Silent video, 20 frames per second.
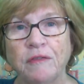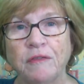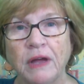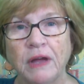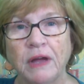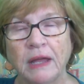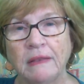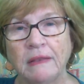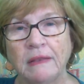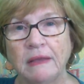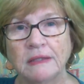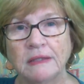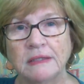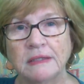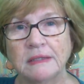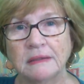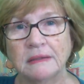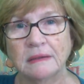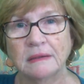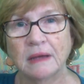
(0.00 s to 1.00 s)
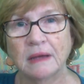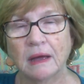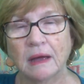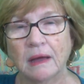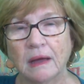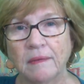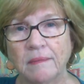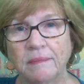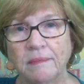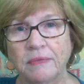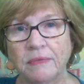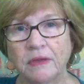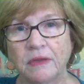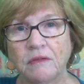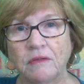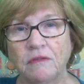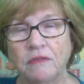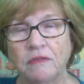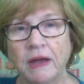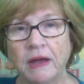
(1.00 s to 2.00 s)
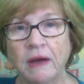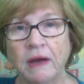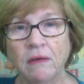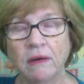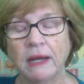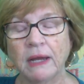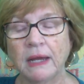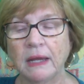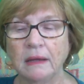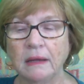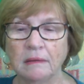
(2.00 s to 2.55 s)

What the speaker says: in this very